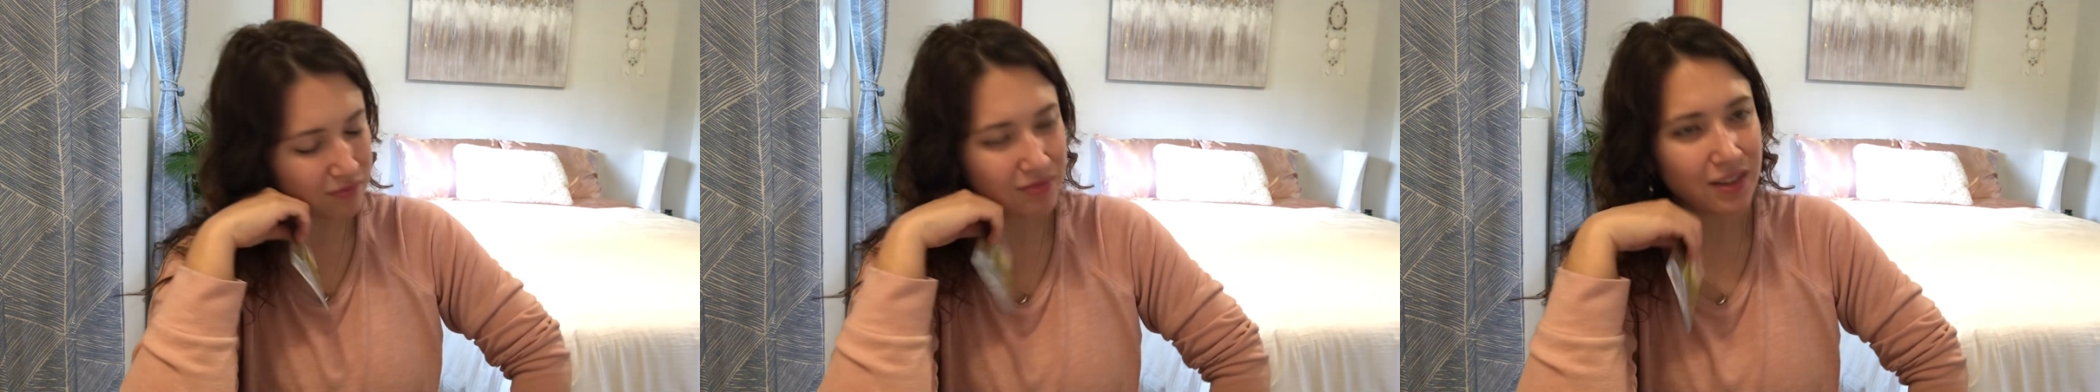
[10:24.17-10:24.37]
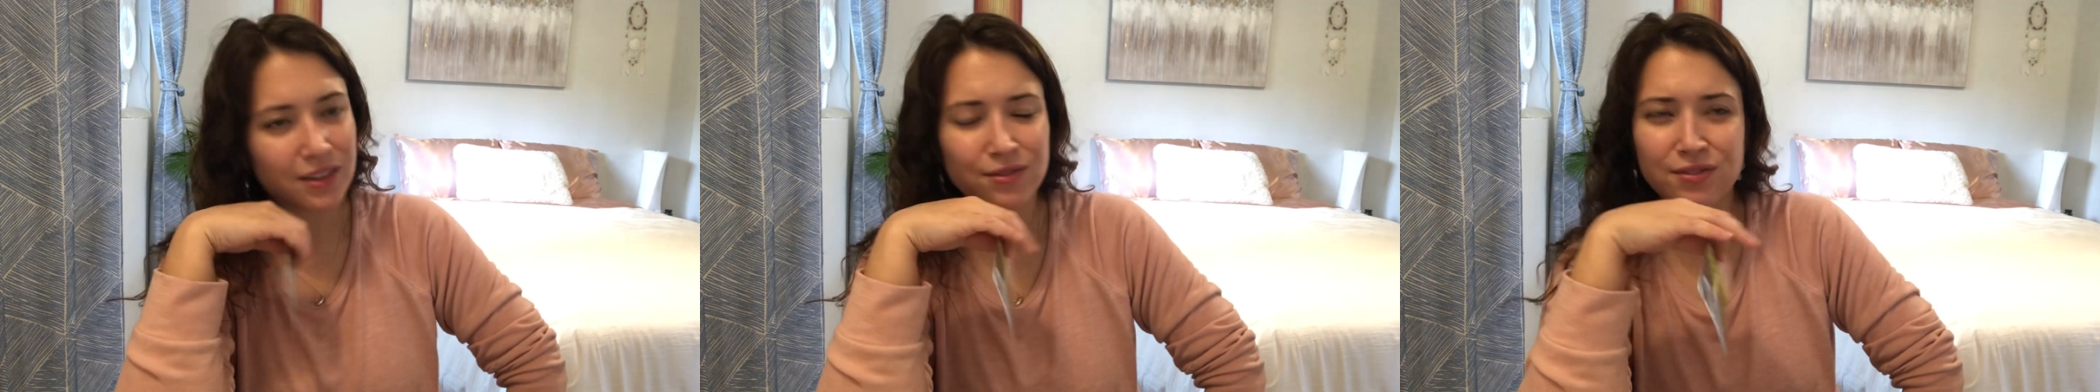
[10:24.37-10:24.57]

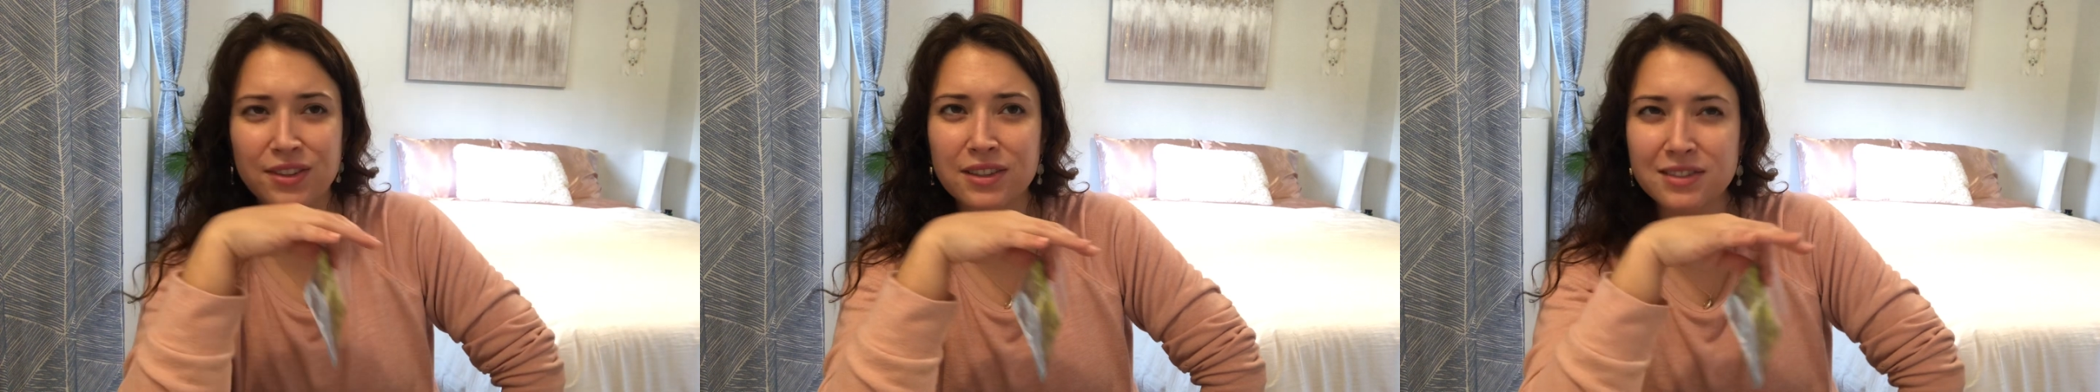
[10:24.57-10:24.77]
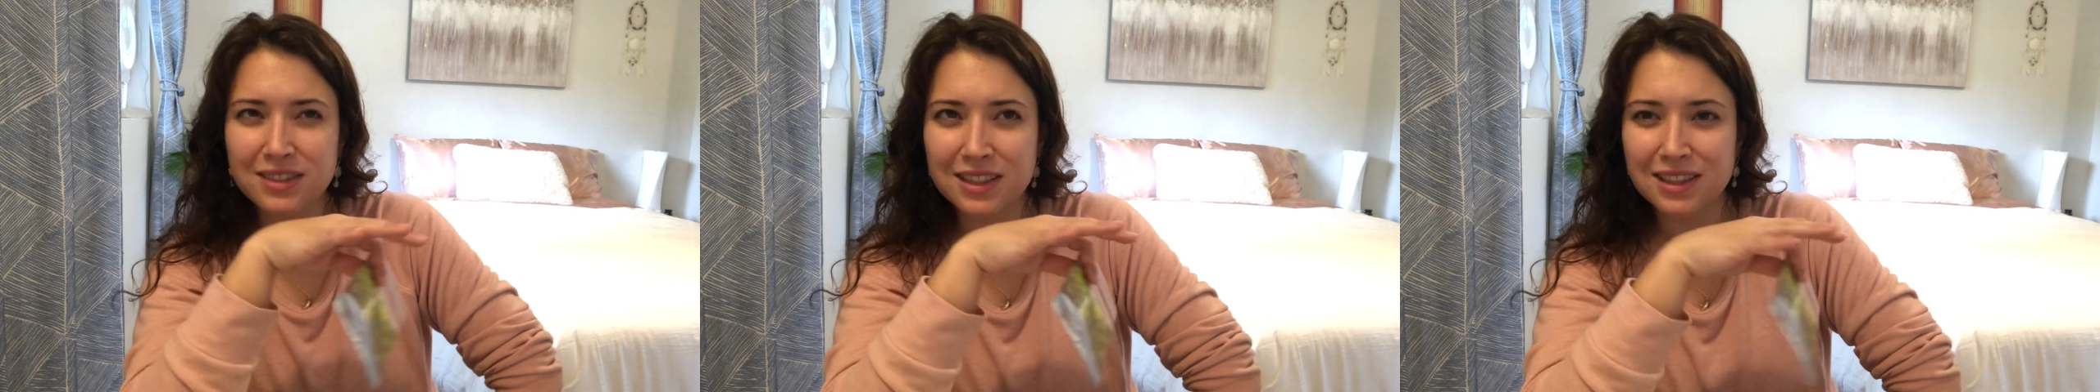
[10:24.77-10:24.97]
It
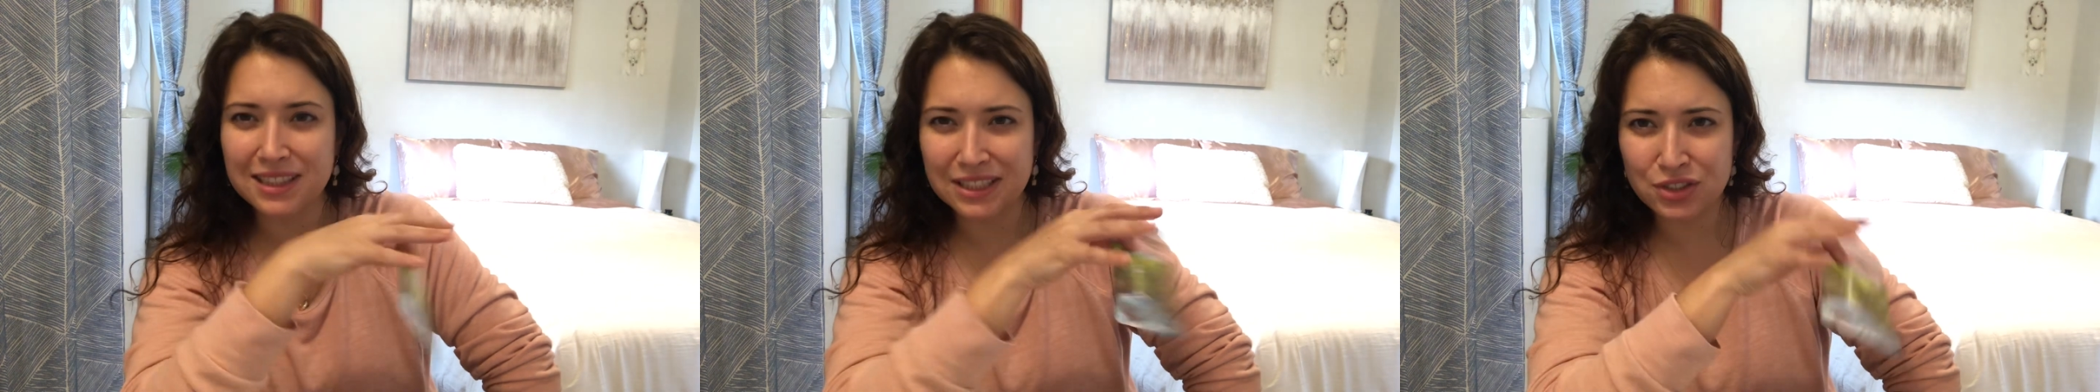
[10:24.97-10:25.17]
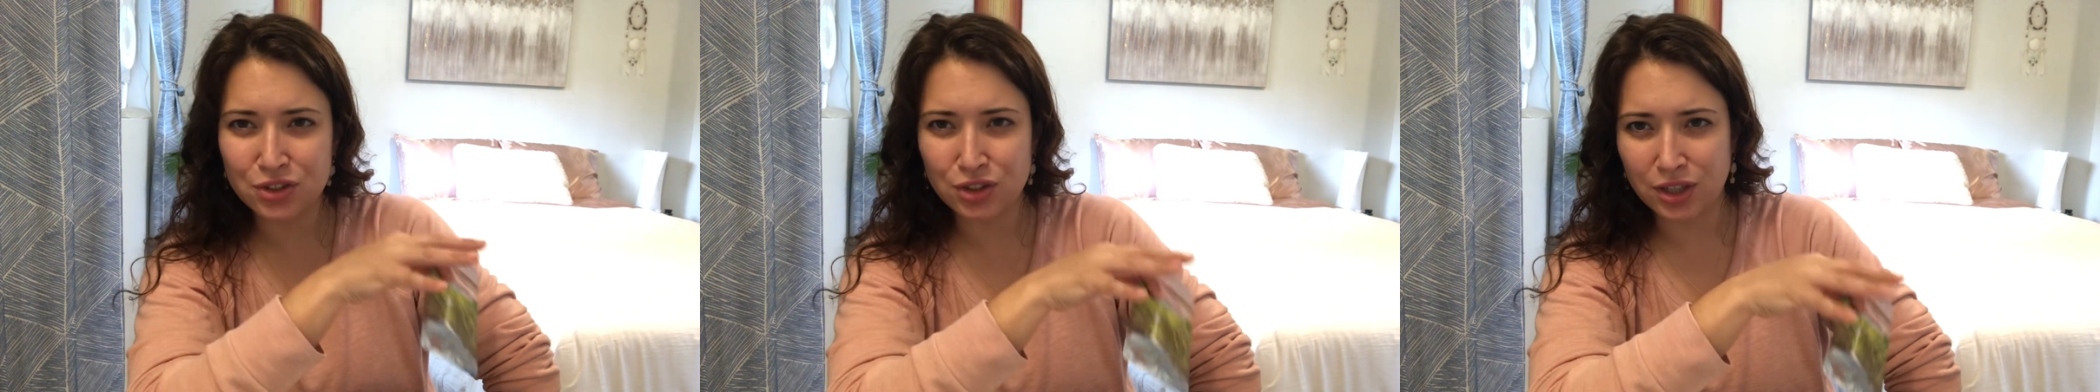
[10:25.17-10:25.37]
feels
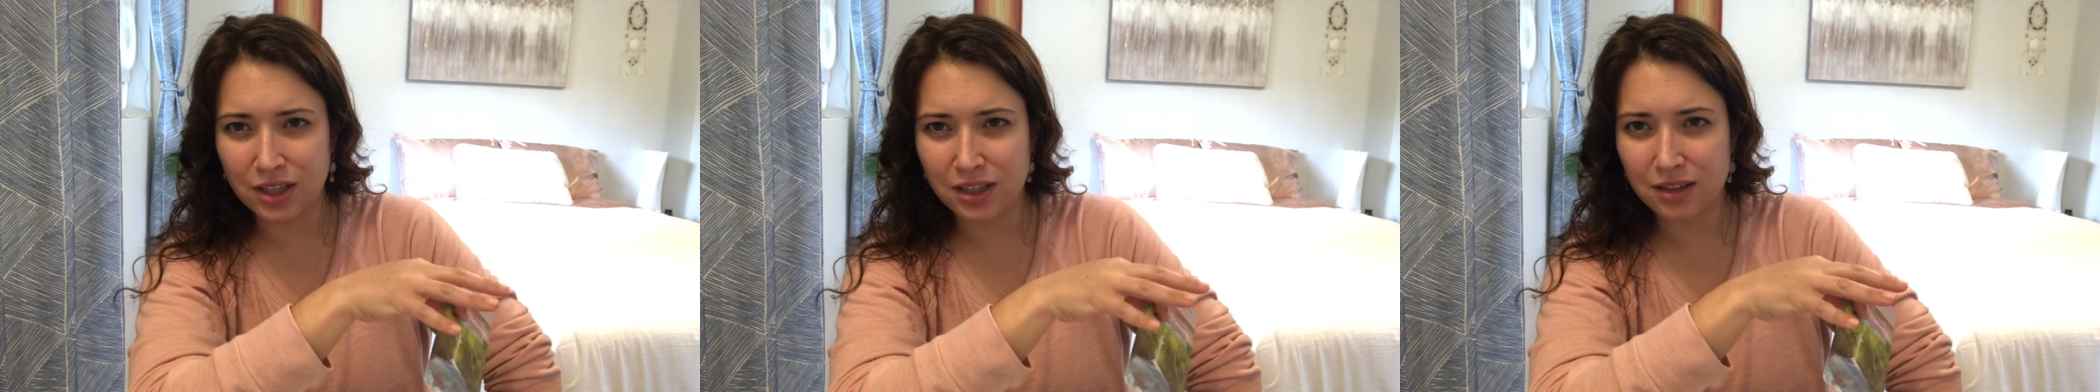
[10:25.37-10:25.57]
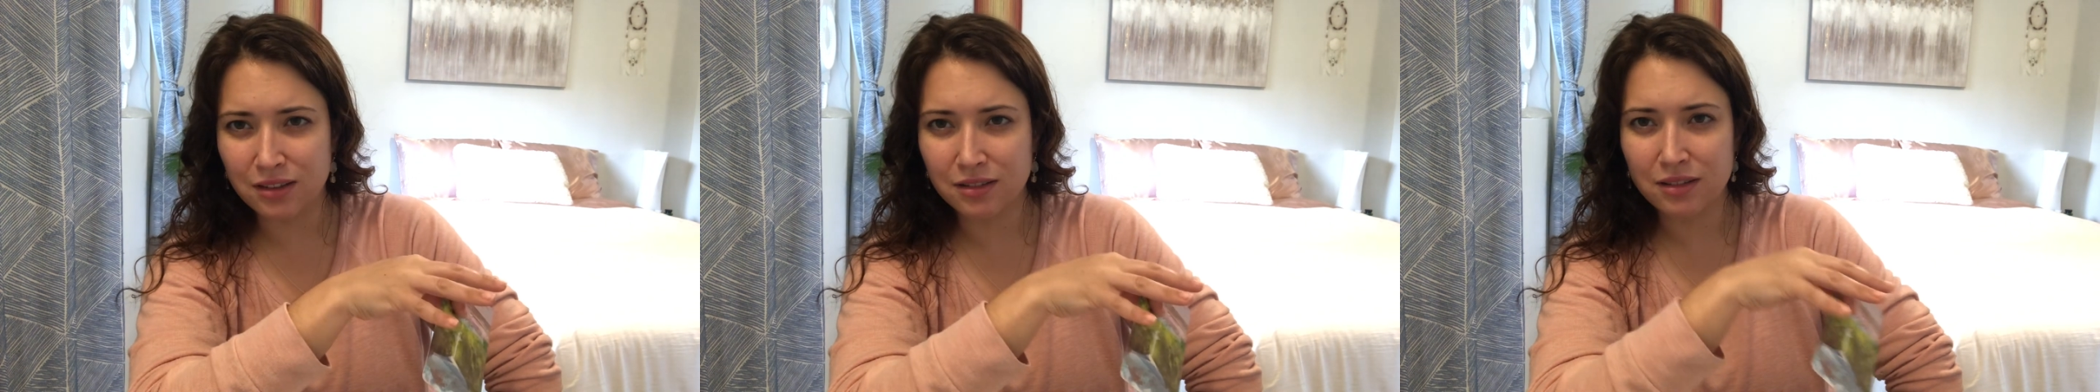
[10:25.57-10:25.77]
glitchy.